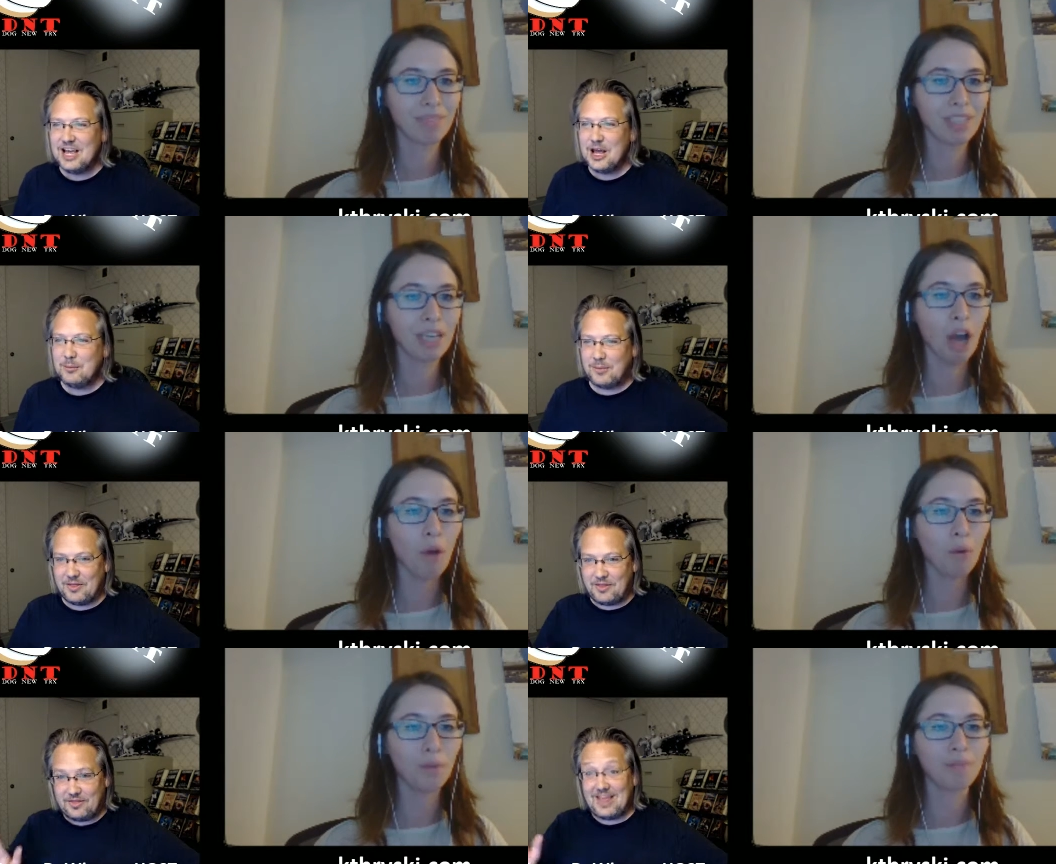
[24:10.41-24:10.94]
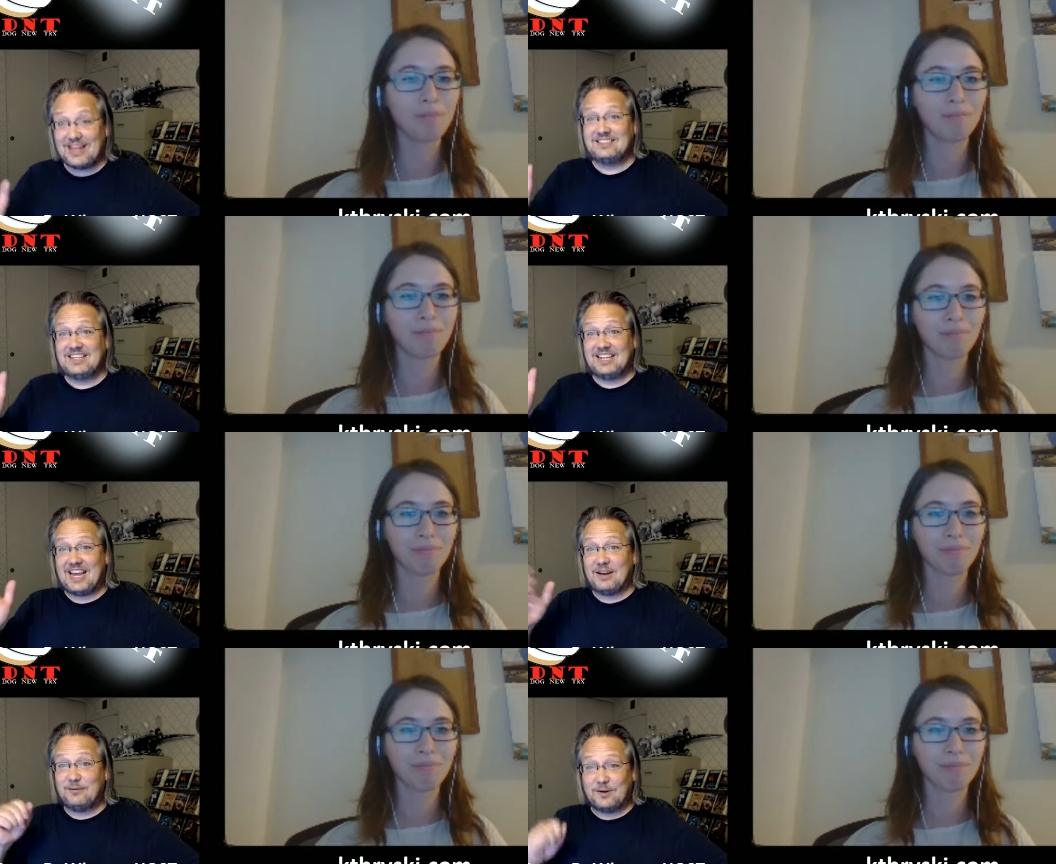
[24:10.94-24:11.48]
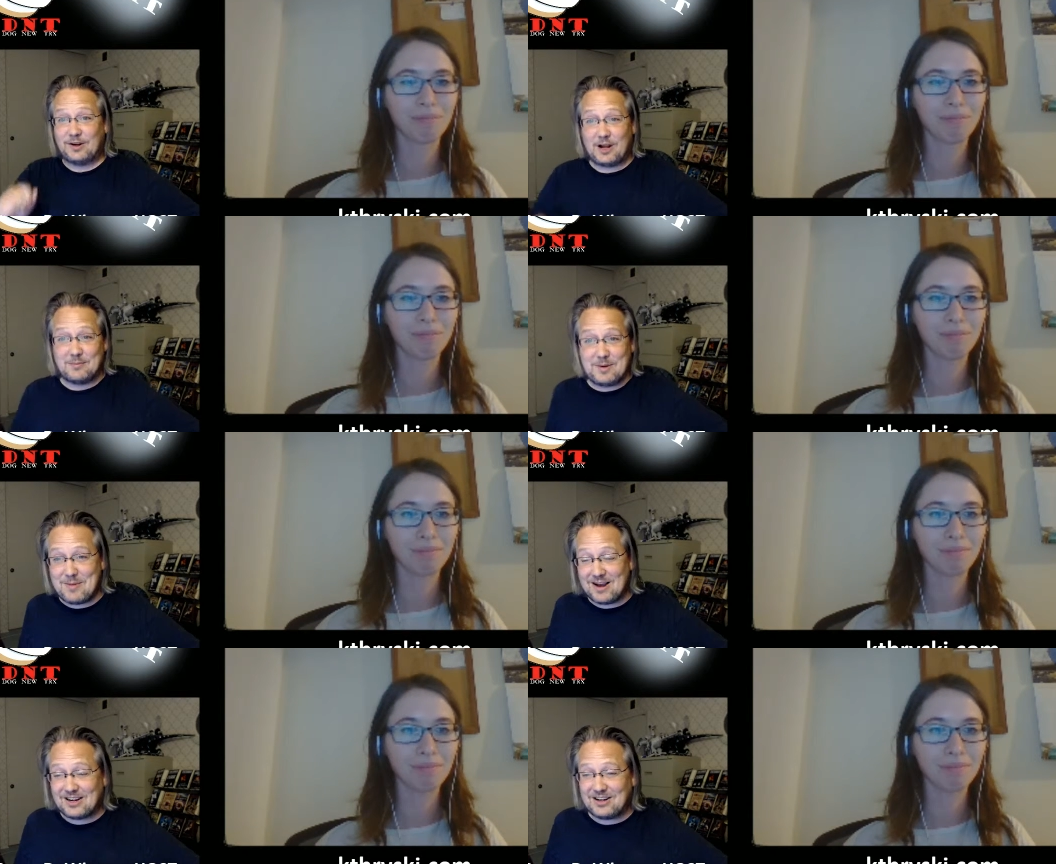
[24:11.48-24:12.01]
Speaker 1: Cool. But thanks again for
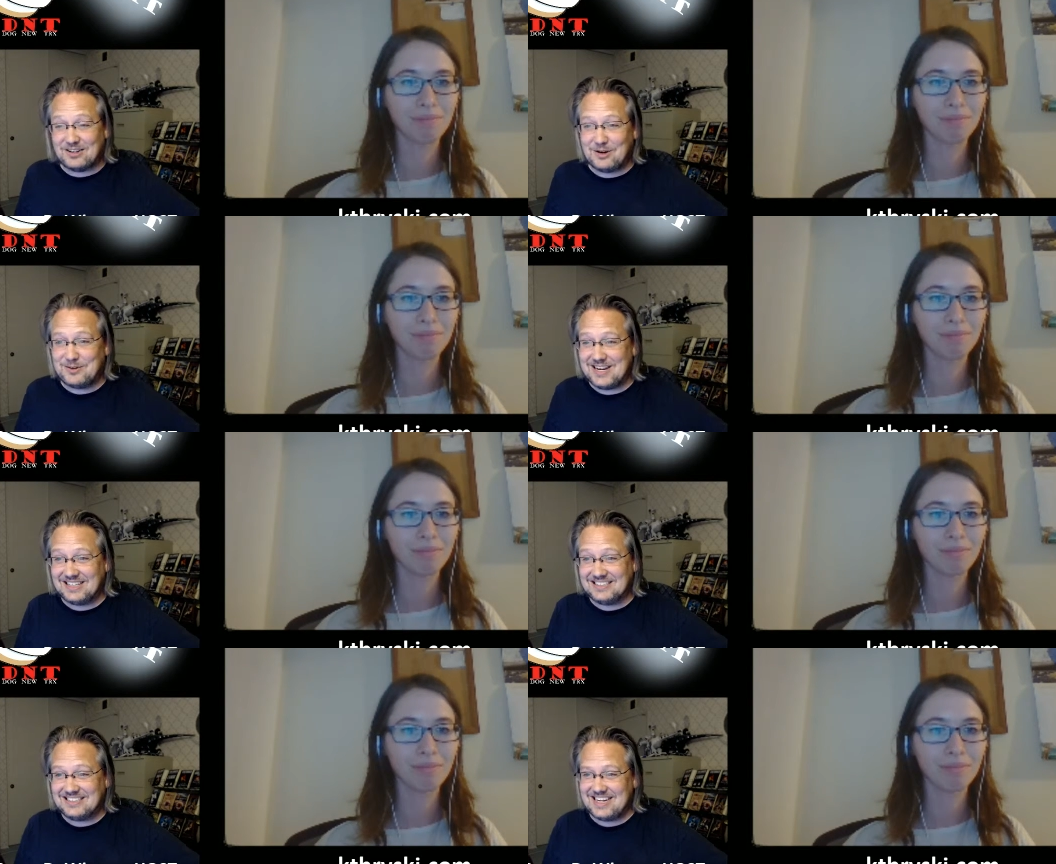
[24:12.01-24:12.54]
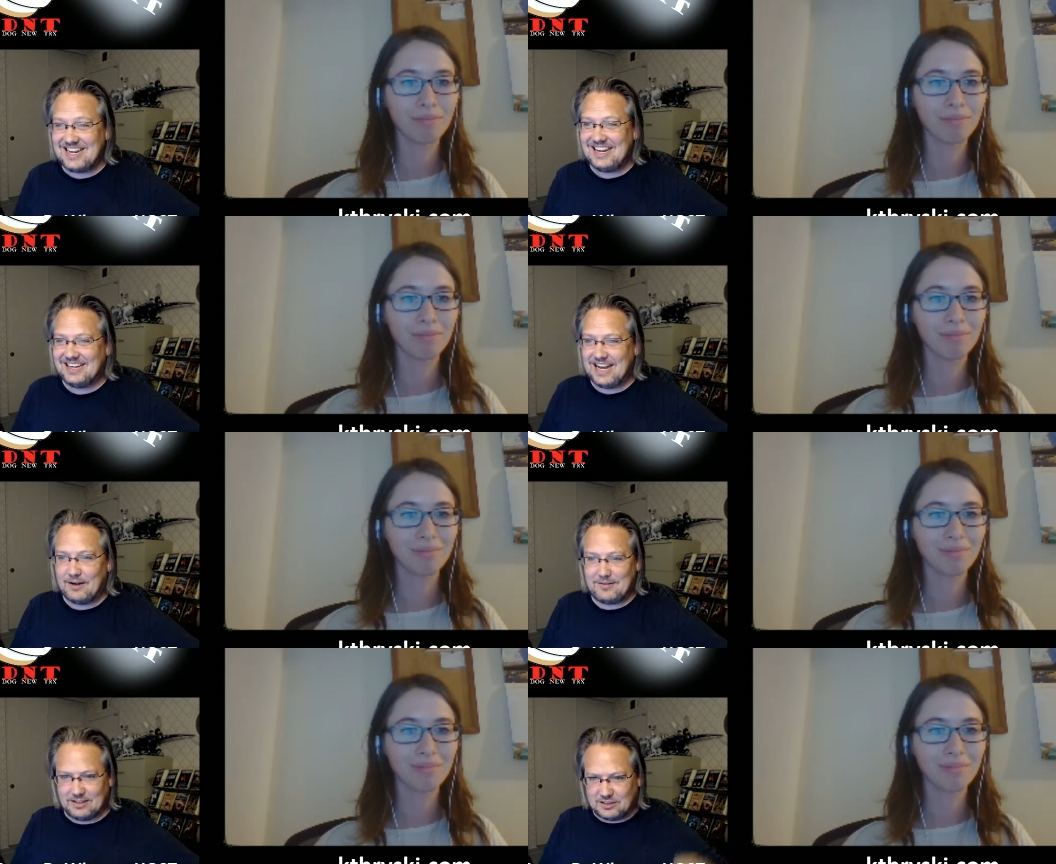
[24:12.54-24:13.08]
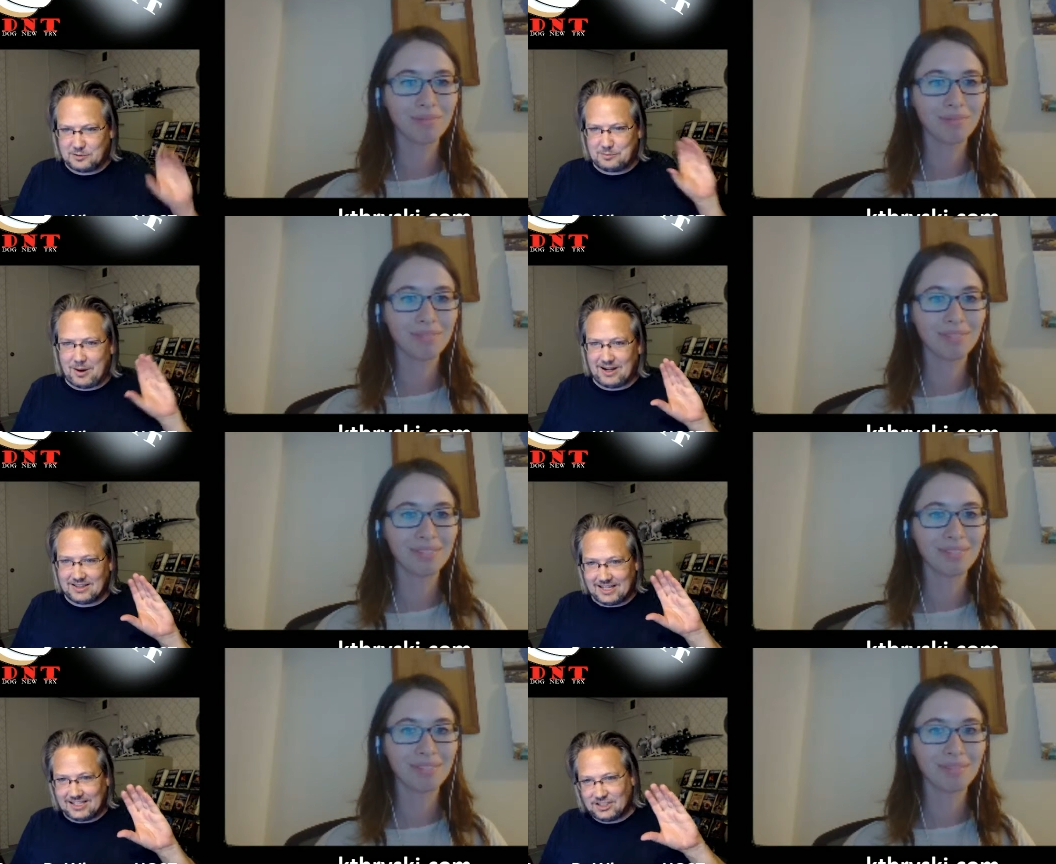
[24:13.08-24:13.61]
coming back on ODNT and having the
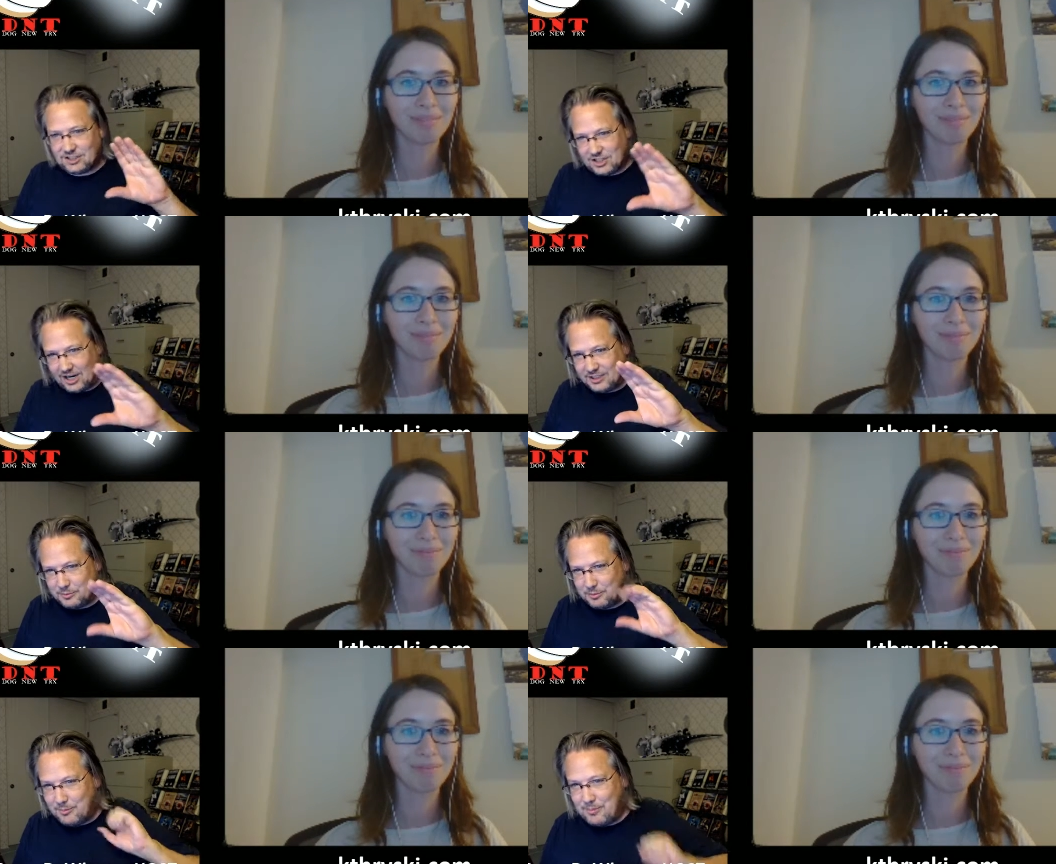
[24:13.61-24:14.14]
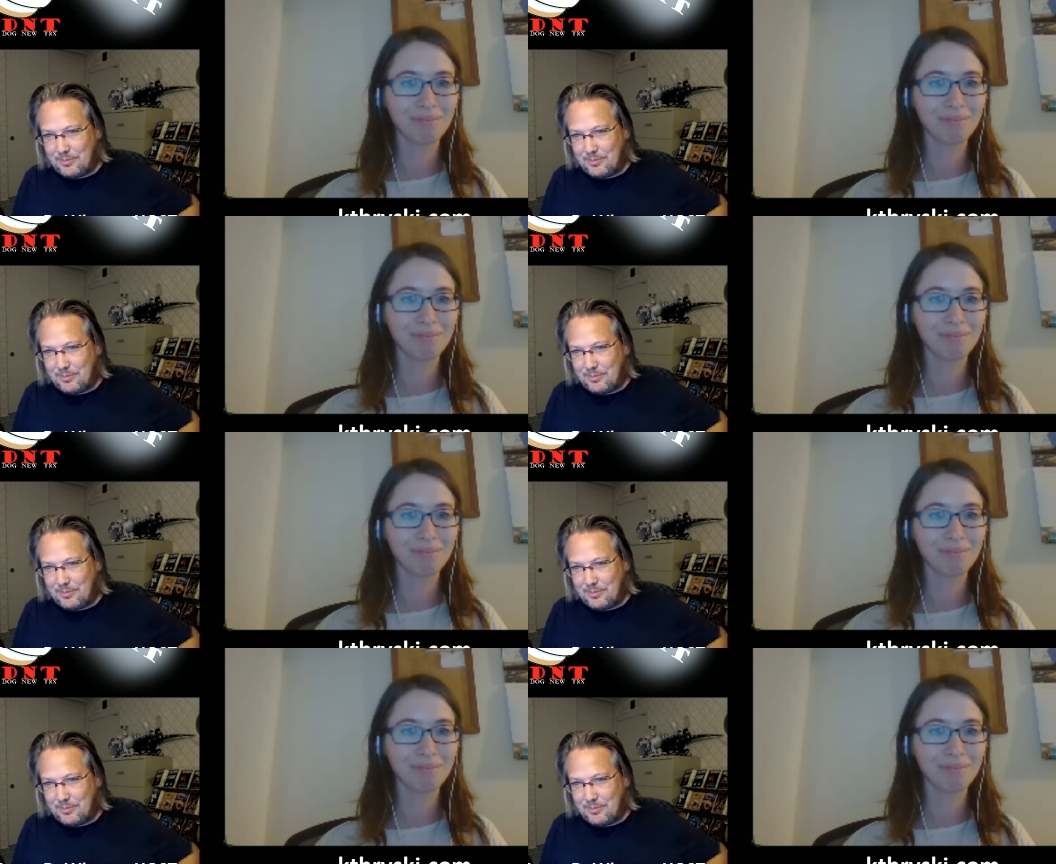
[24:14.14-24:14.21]
spotlight shined